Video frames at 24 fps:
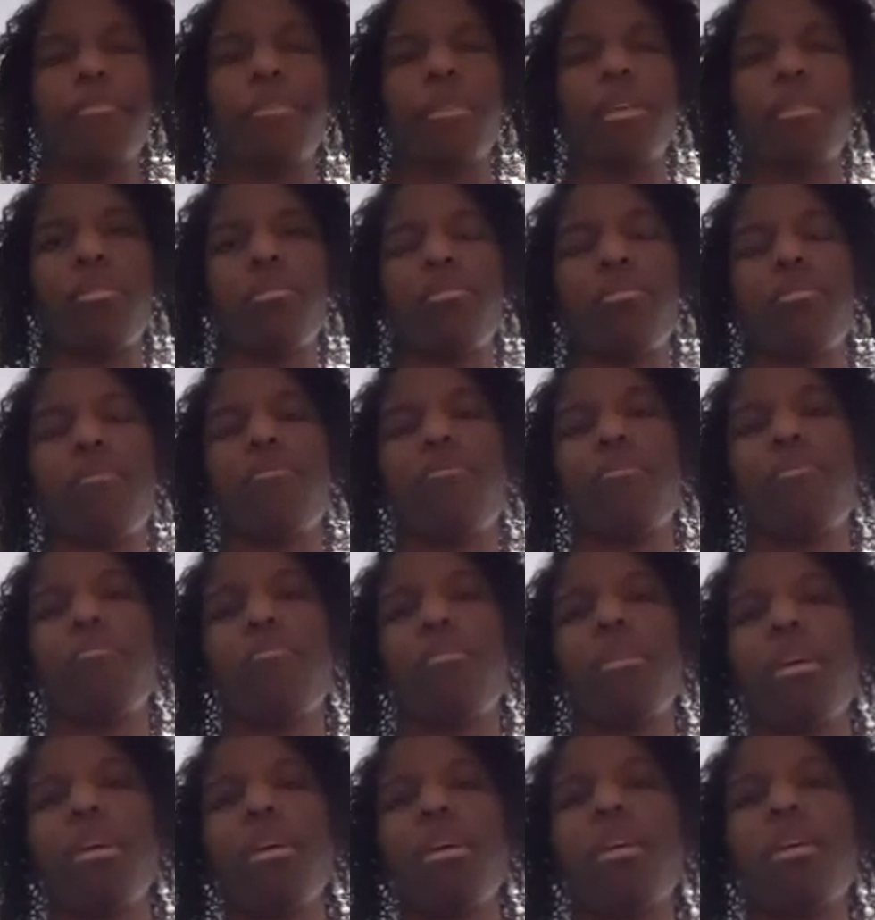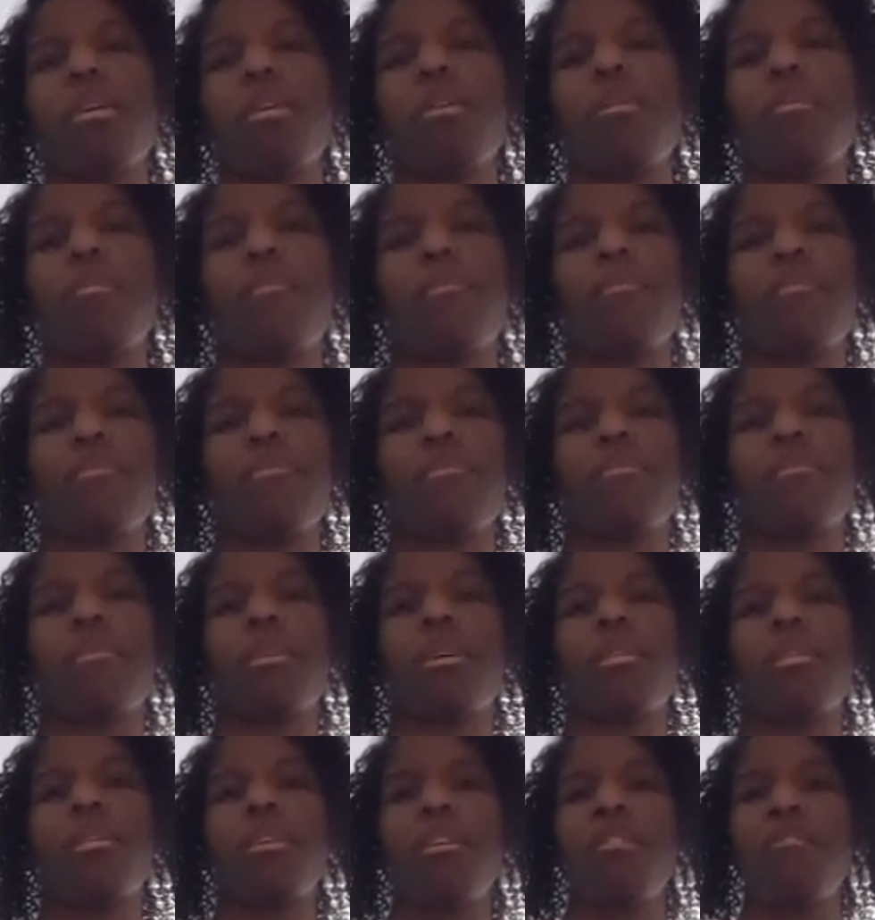And so for me,
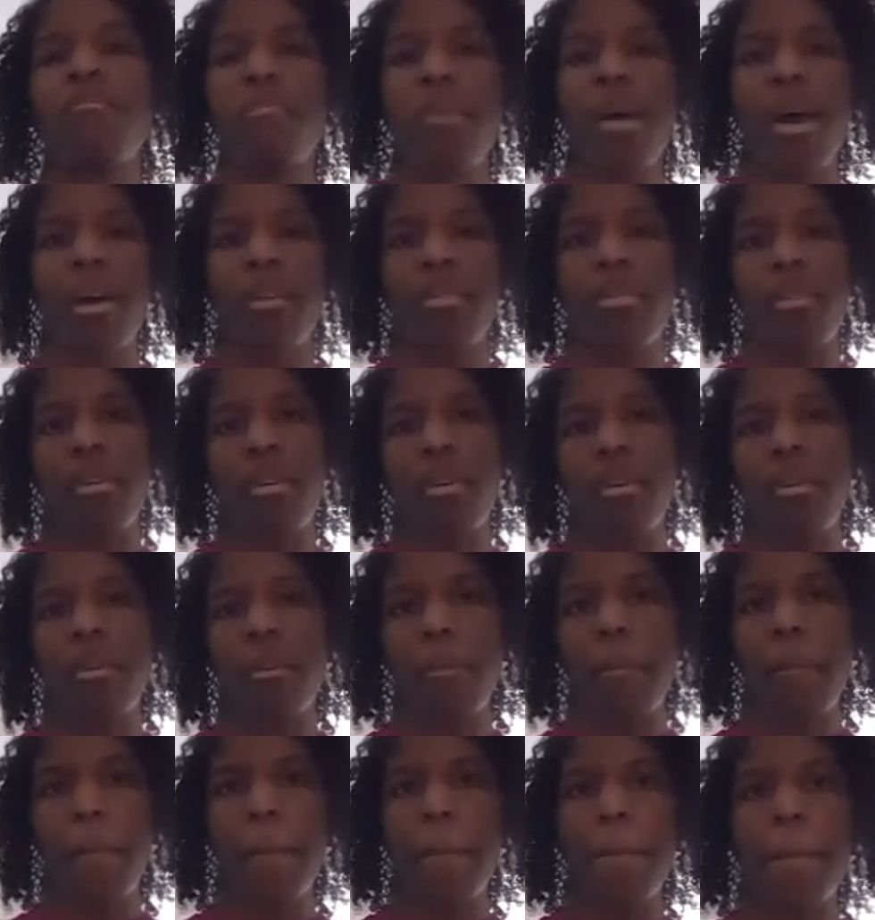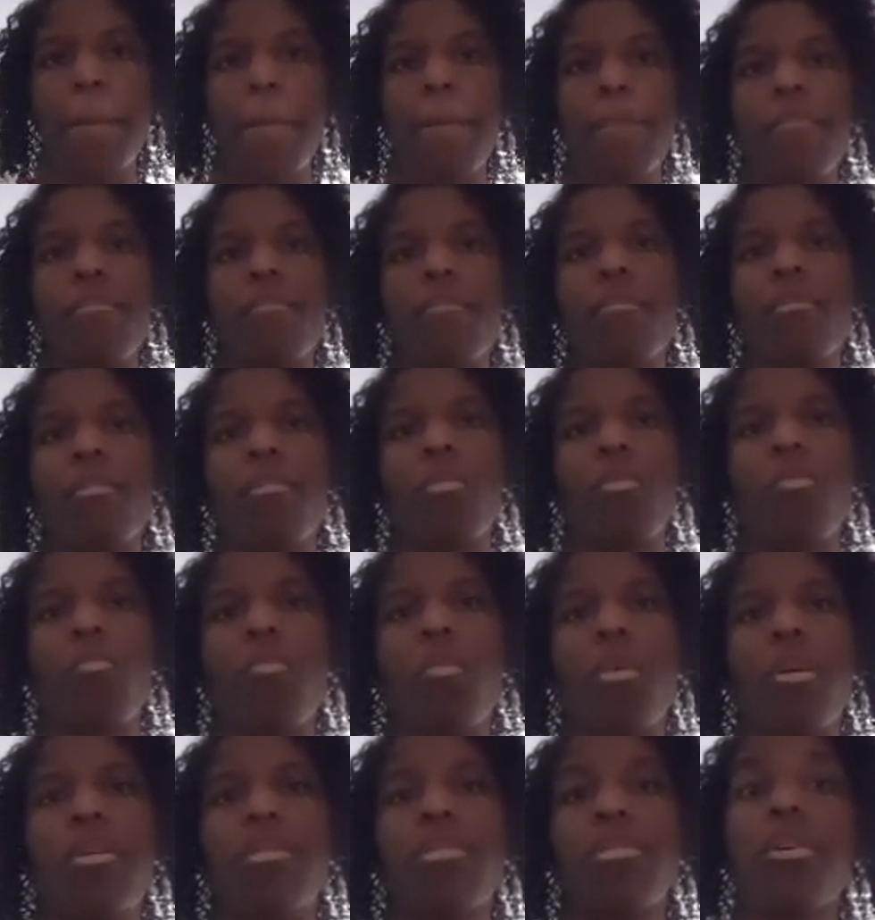love back then
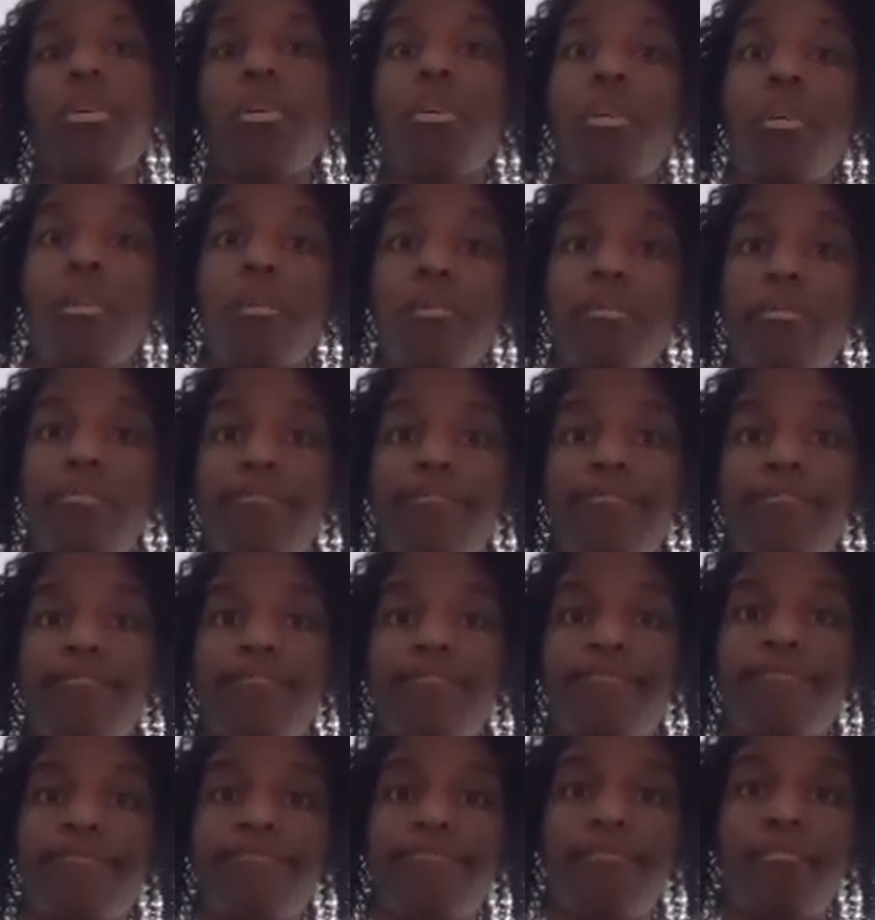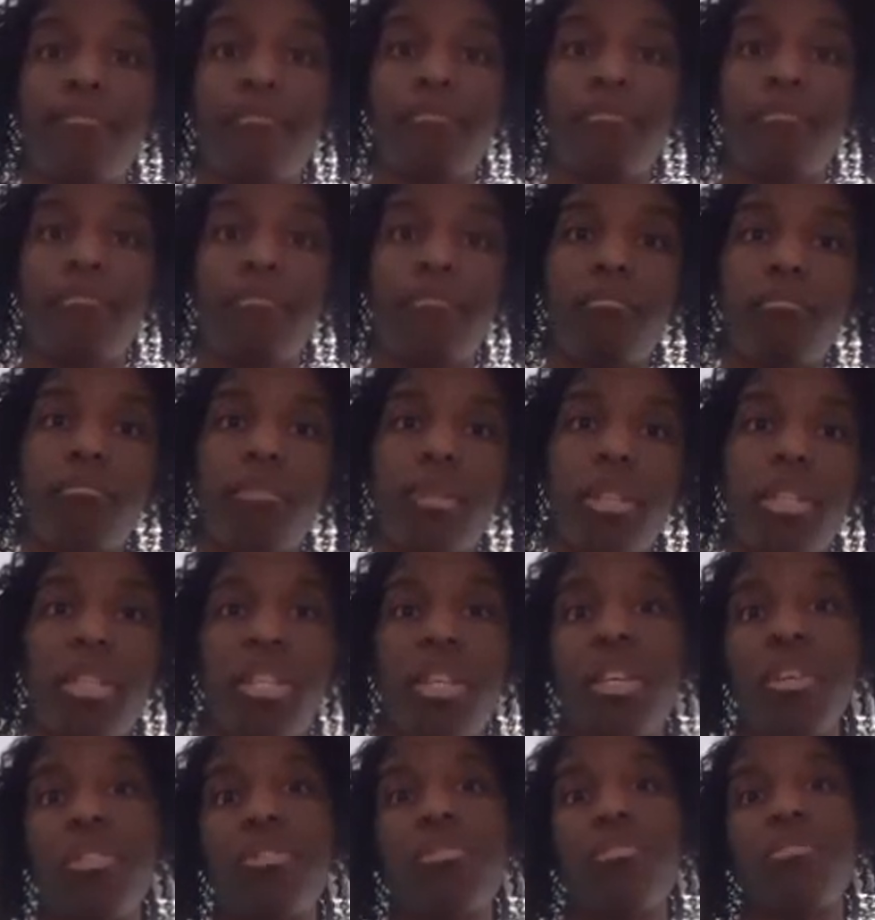was hurt and
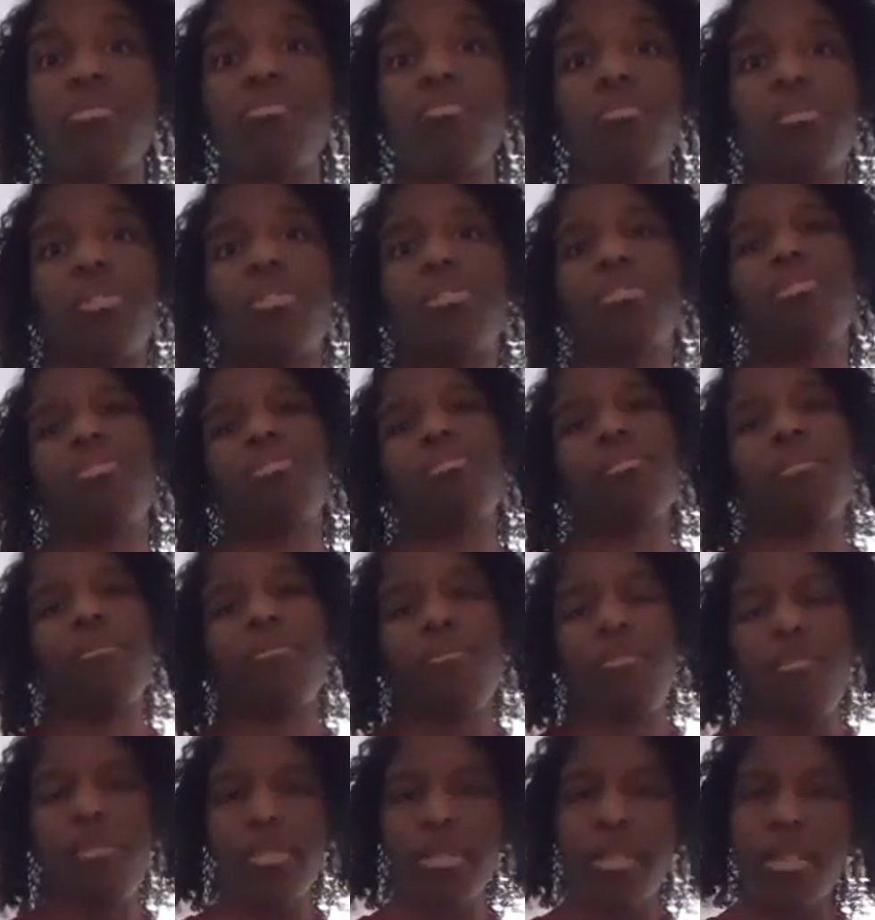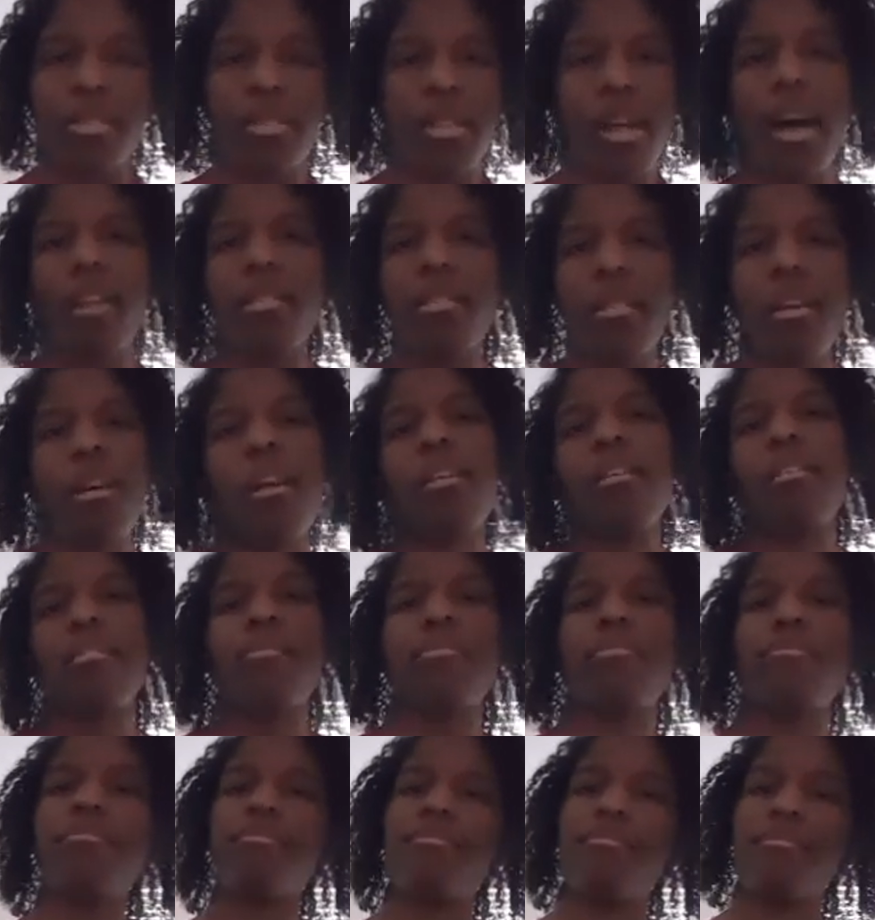tears, which, of course, is not
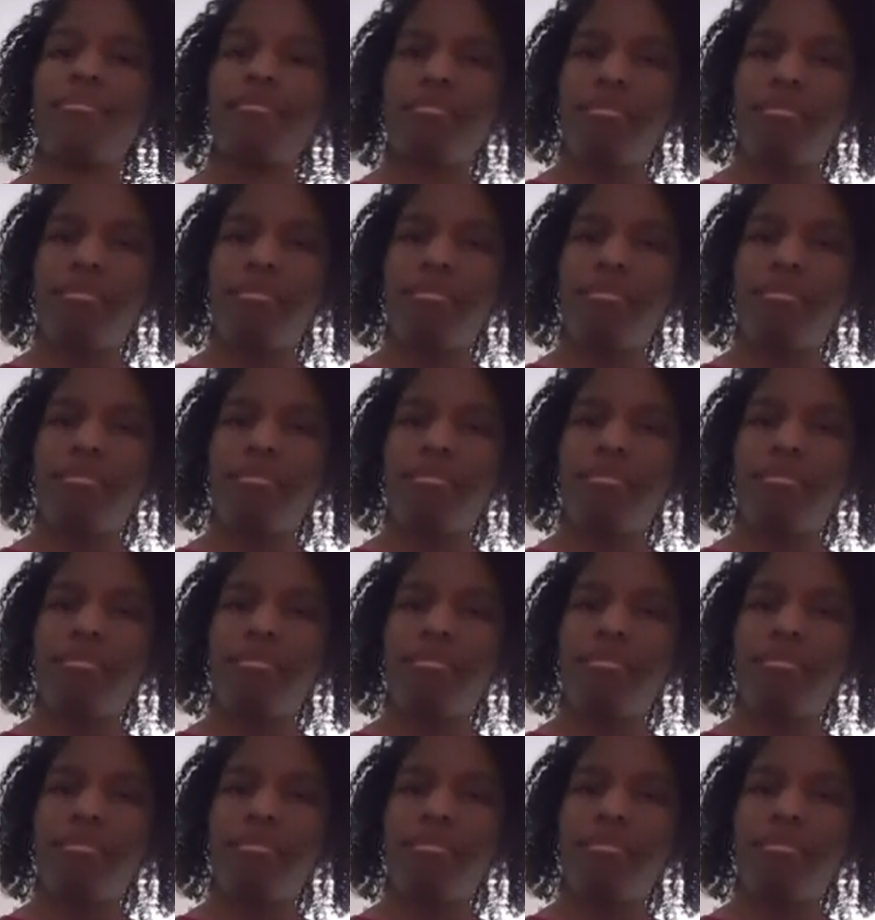love.